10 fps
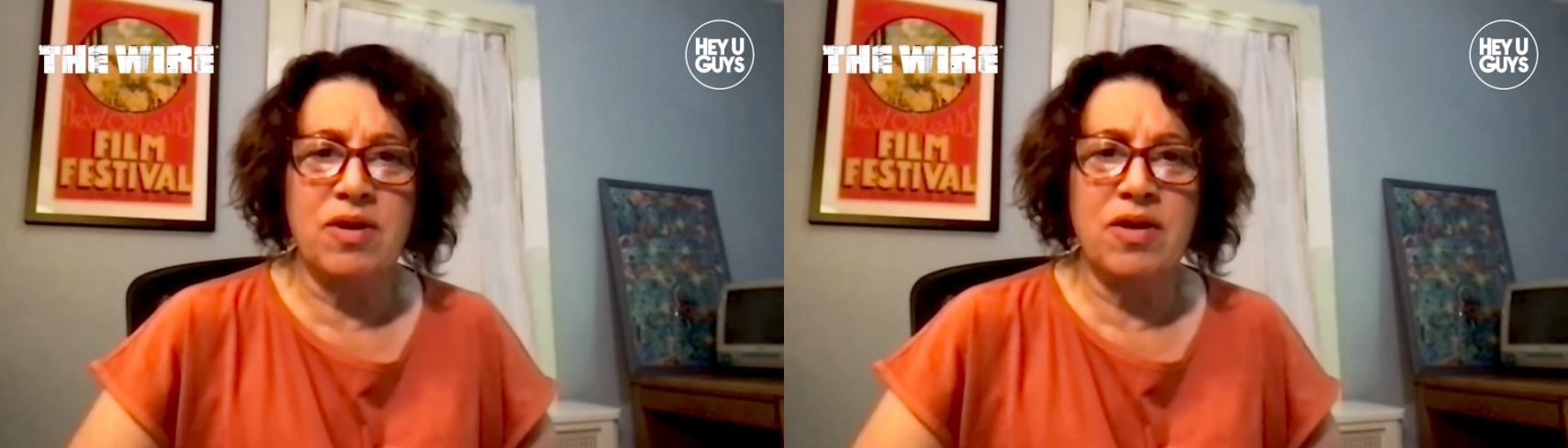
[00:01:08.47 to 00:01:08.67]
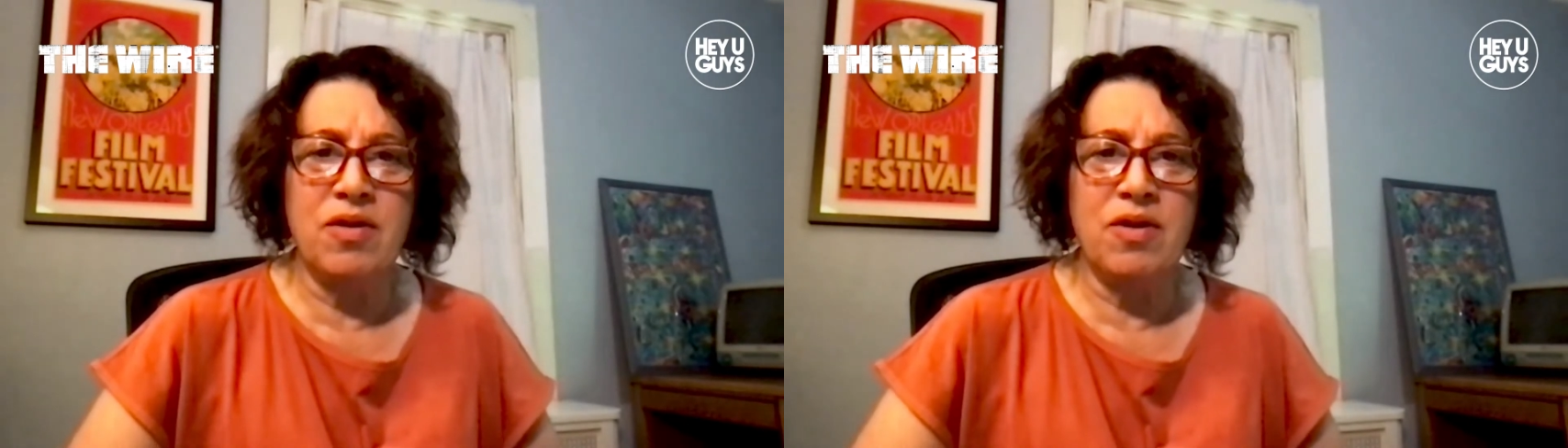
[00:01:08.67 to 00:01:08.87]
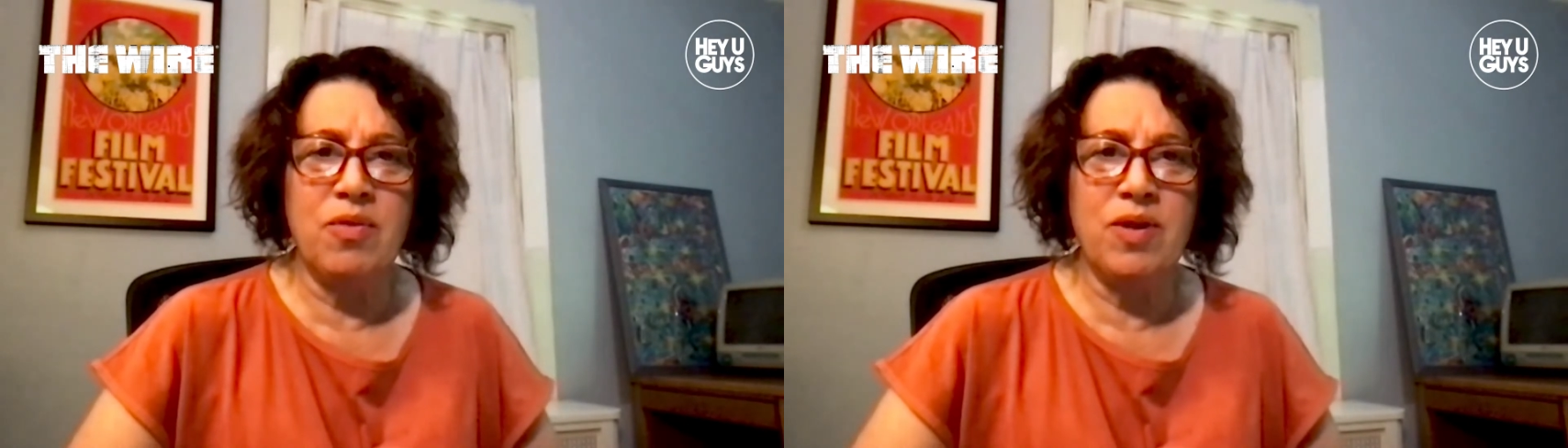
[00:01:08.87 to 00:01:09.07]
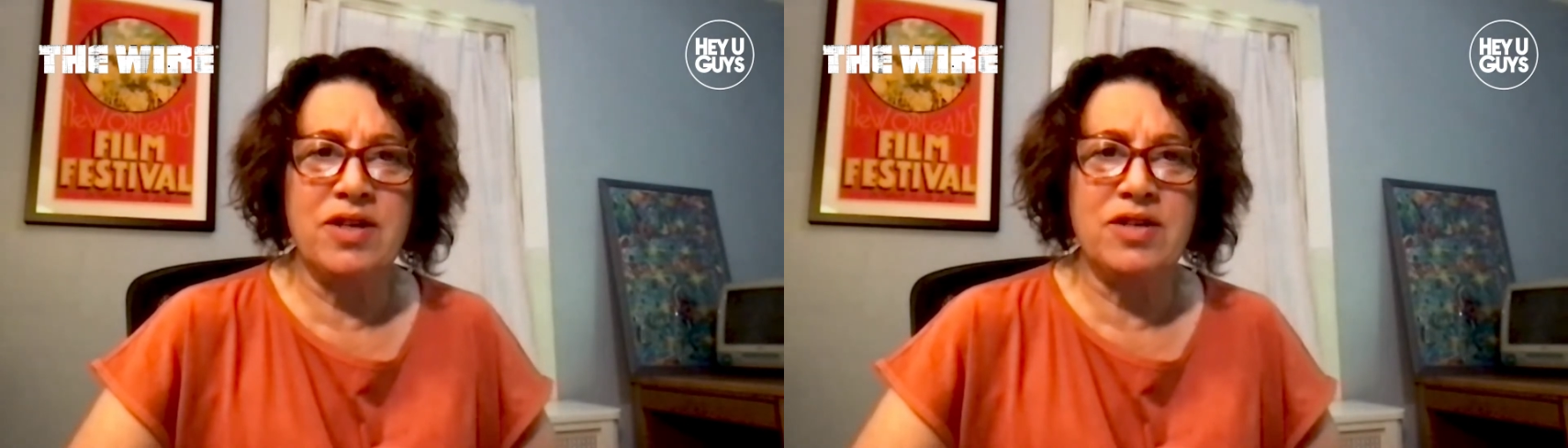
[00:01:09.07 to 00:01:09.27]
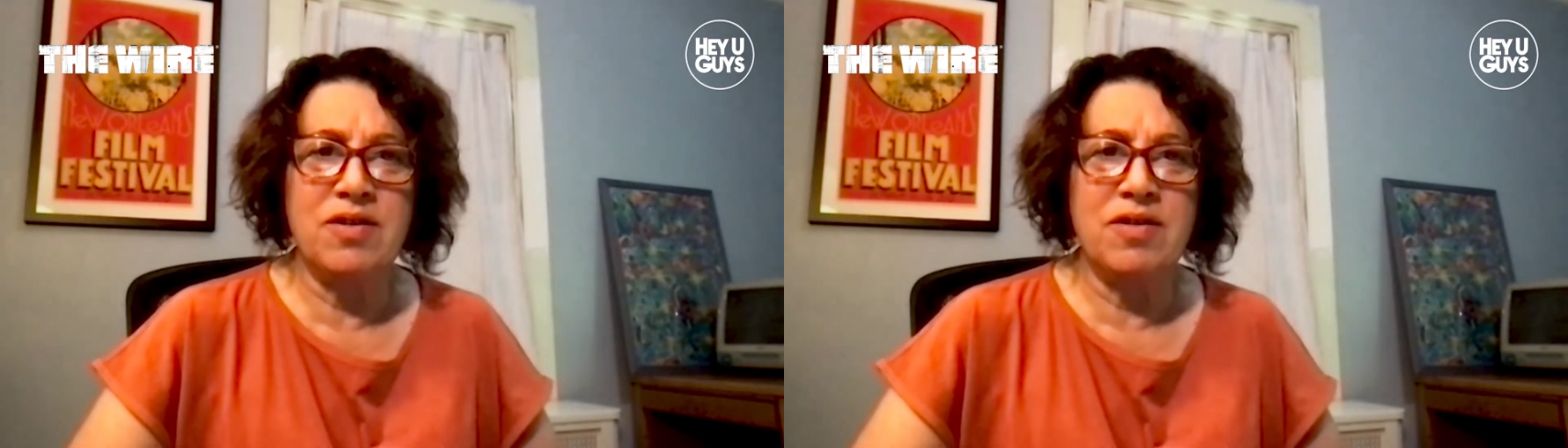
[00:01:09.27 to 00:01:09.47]
you know, you
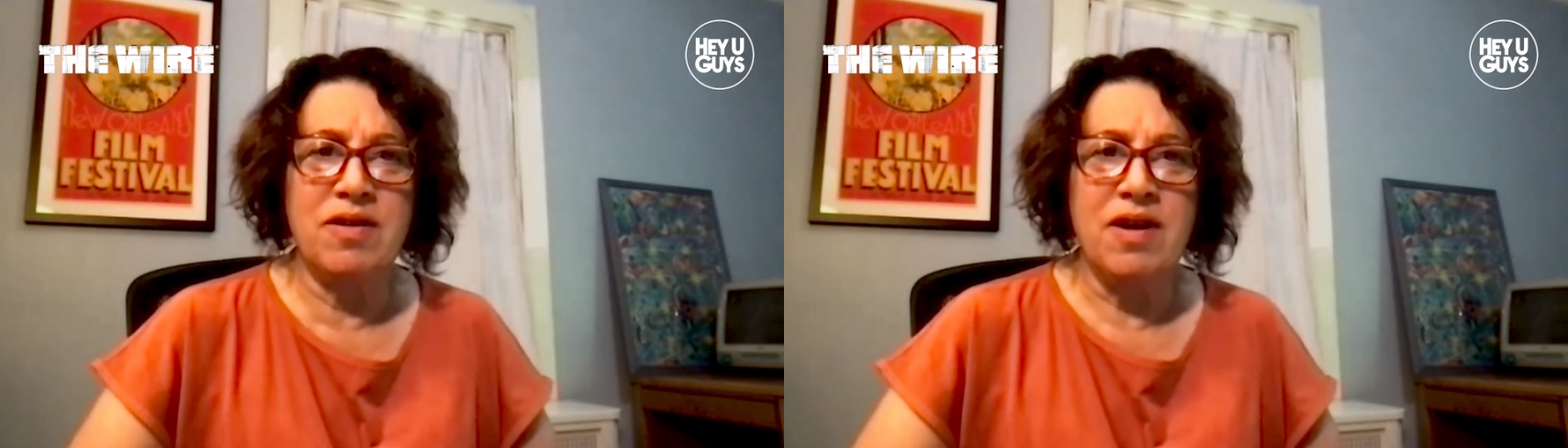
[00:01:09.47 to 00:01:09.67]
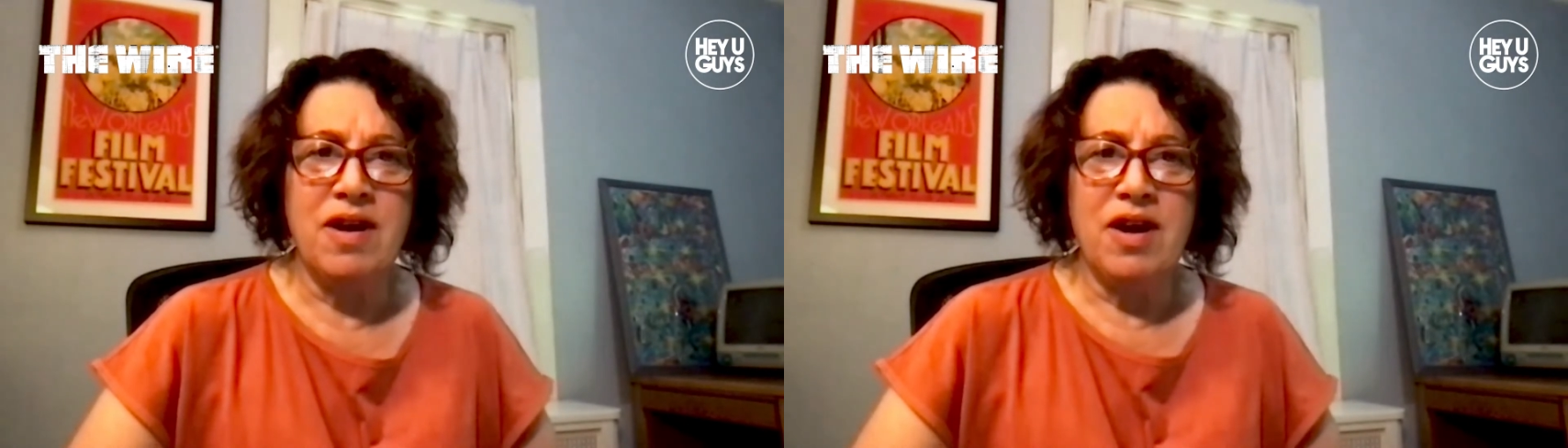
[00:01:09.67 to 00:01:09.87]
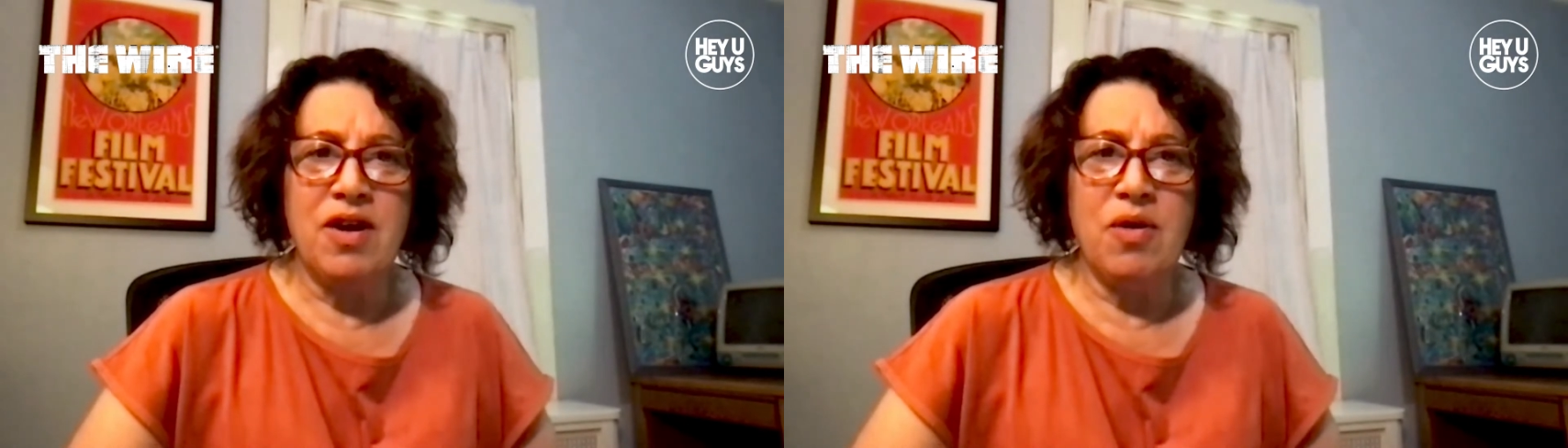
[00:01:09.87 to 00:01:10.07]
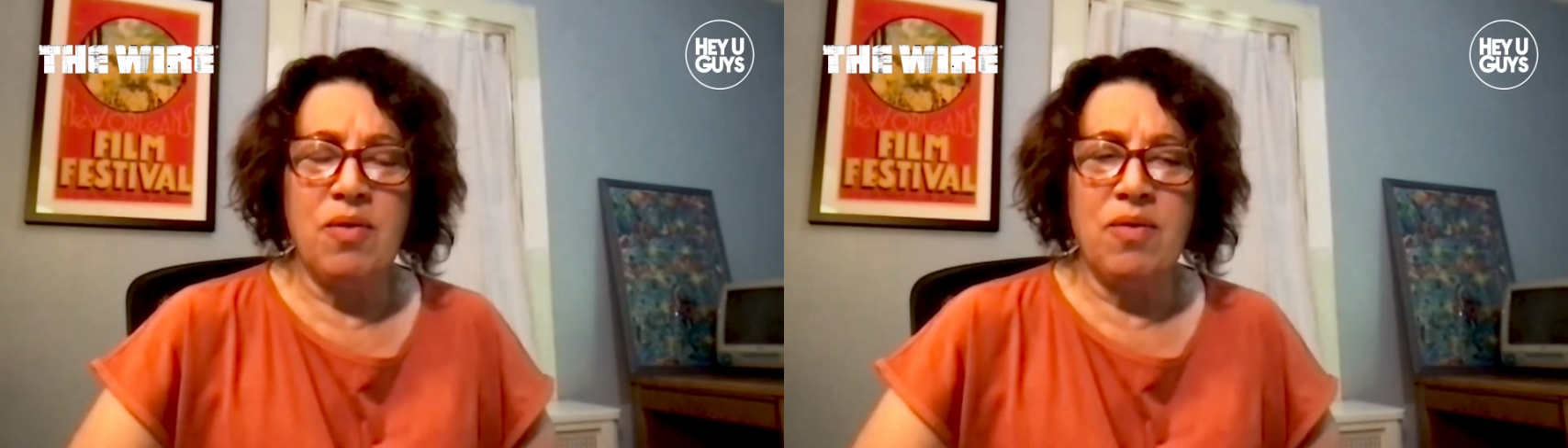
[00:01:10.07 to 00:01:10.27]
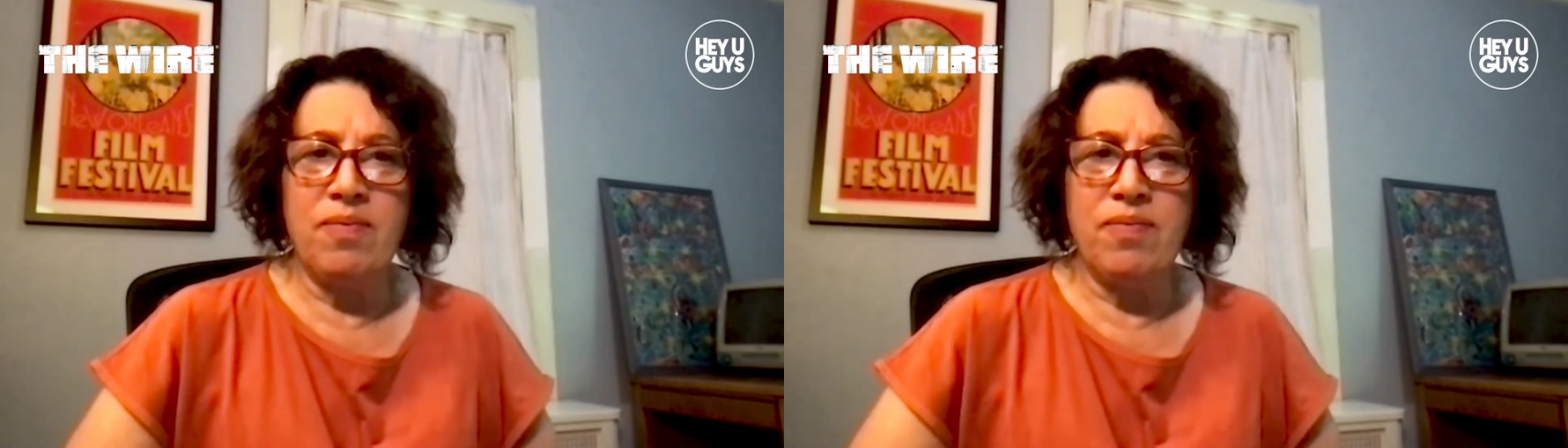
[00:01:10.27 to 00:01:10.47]
really shouldn't, you
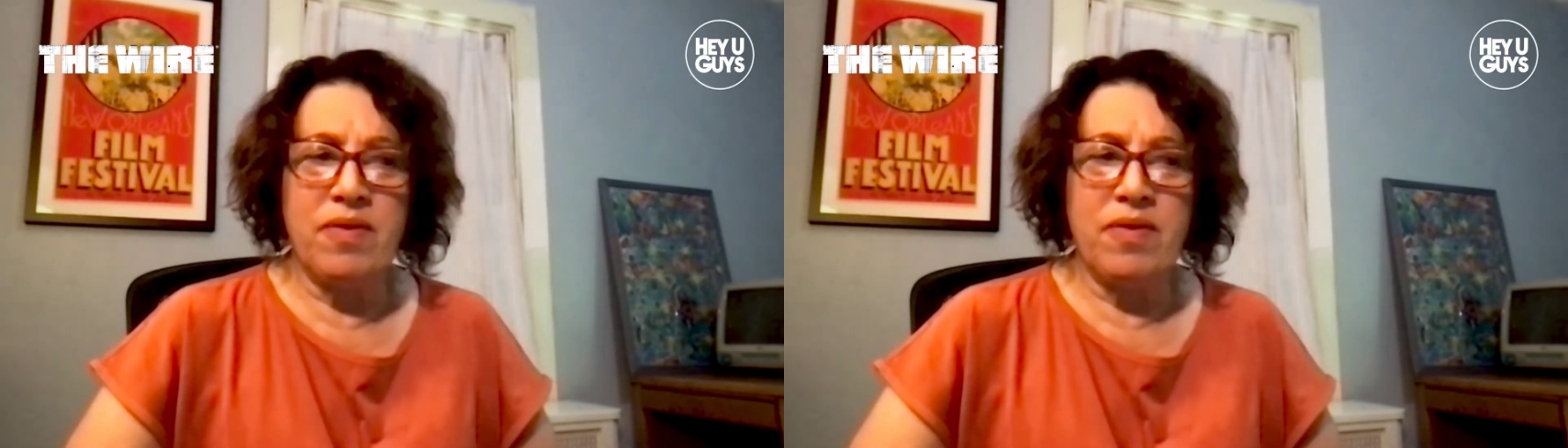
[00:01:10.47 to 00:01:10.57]
know,